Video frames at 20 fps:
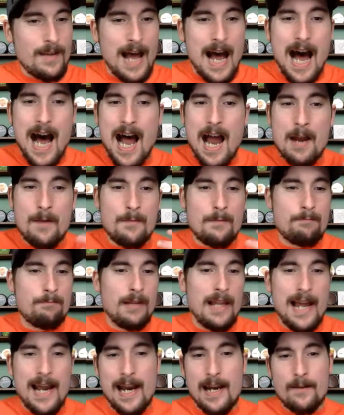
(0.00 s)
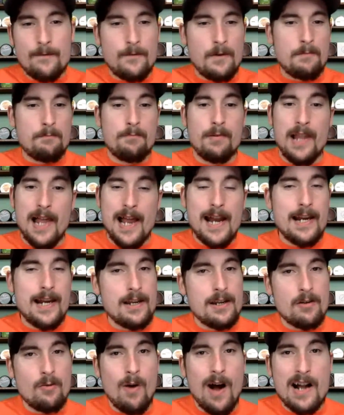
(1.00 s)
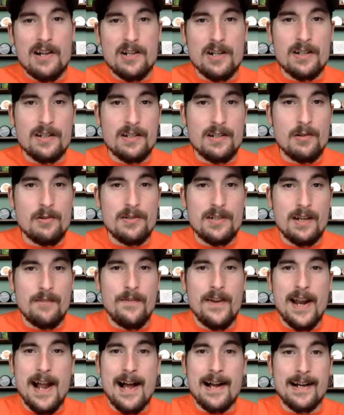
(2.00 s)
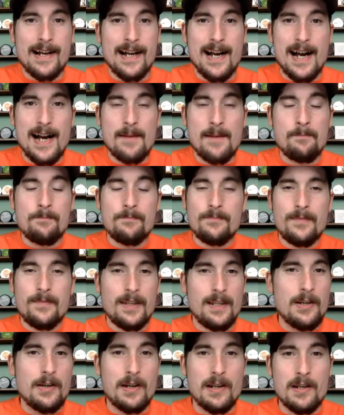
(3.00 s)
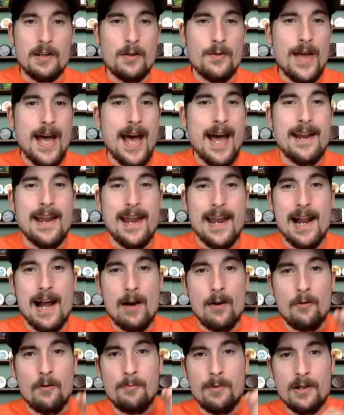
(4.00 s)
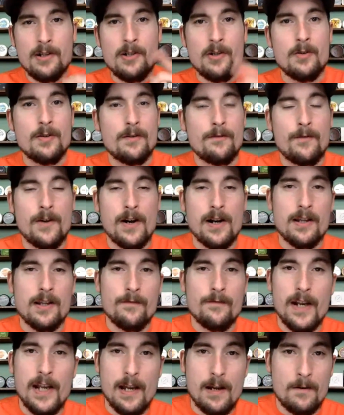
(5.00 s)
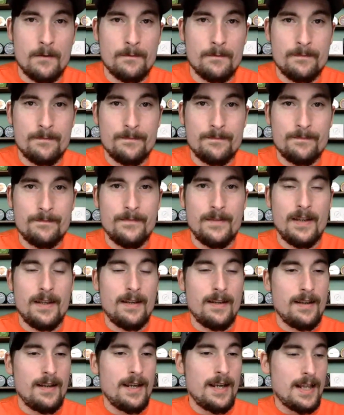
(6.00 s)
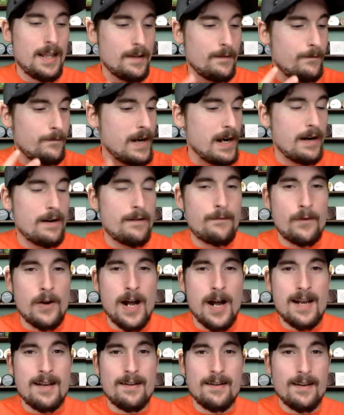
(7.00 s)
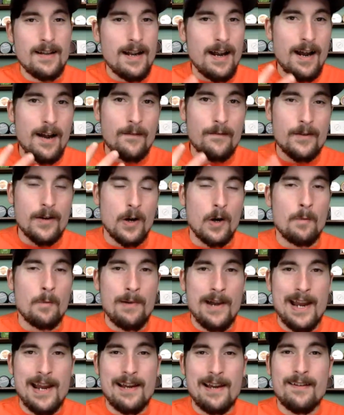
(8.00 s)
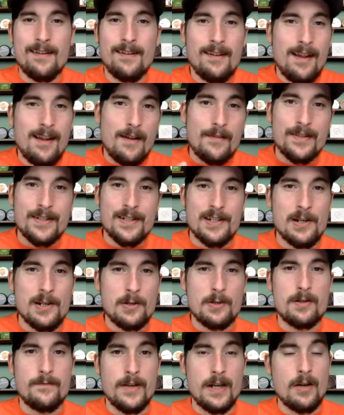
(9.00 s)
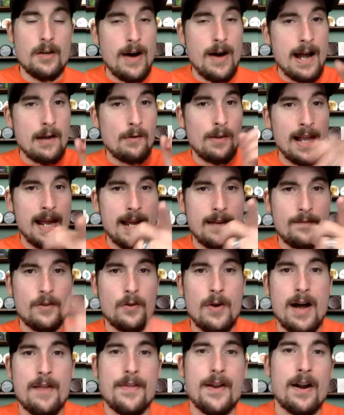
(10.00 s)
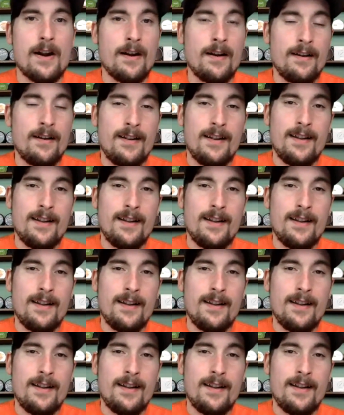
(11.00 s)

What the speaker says: I'm blank from blank and you're watching SnusTV.com, you can do that, and I will put you in the front of the video. In the very front of an opening of a snus review, I will have you on there,